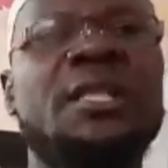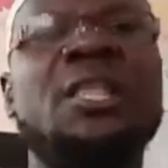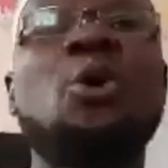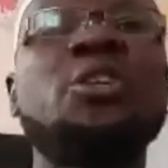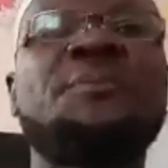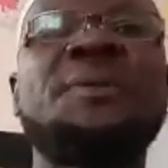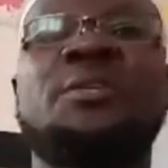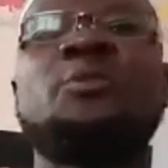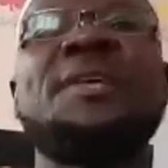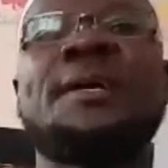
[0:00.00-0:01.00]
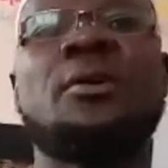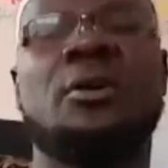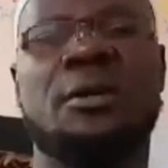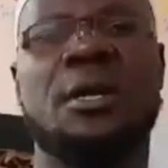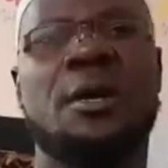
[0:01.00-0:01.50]
the Holy Spirit, to be a
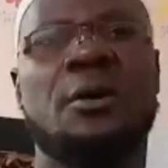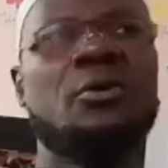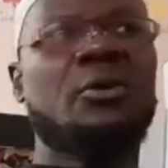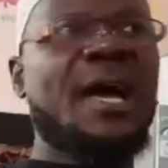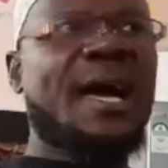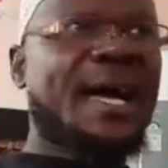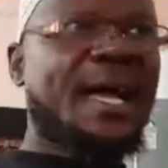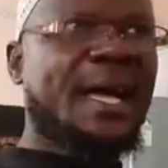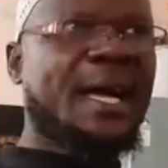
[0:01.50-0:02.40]
God or a, a,